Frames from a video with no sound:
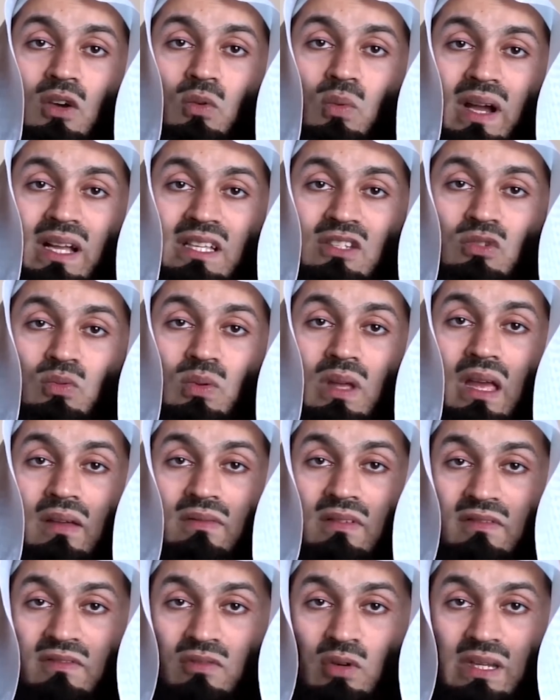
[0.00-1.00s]
Whilst we have
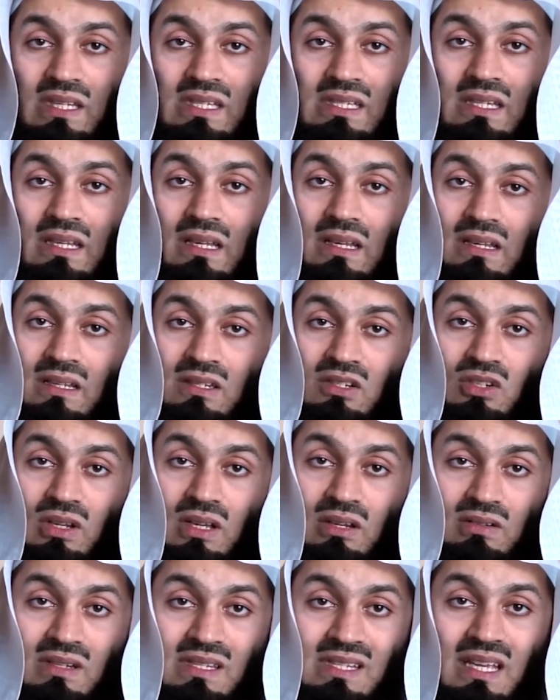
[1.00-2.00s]
a voice, let us
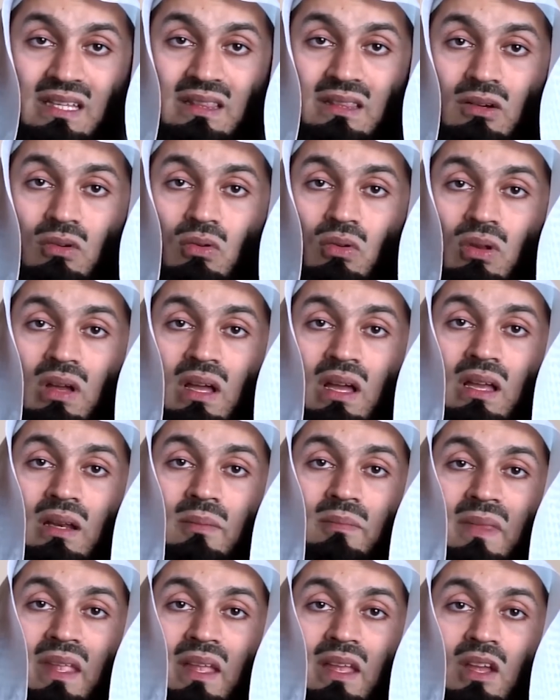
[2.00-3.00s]
try and recite the
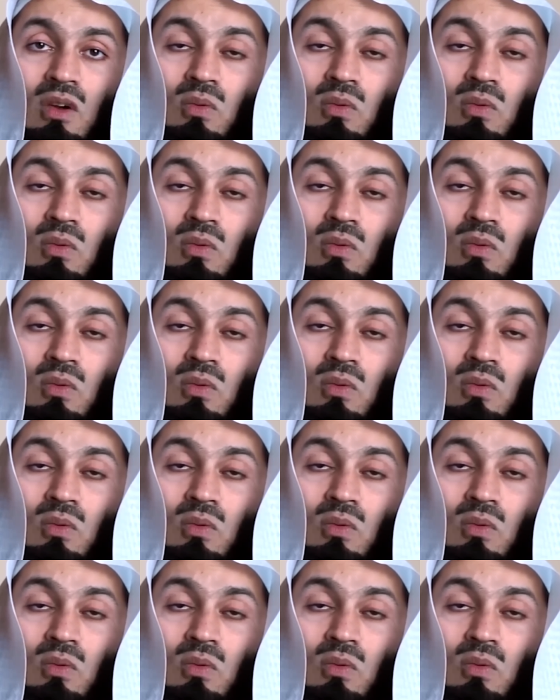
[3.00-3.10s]
Quran.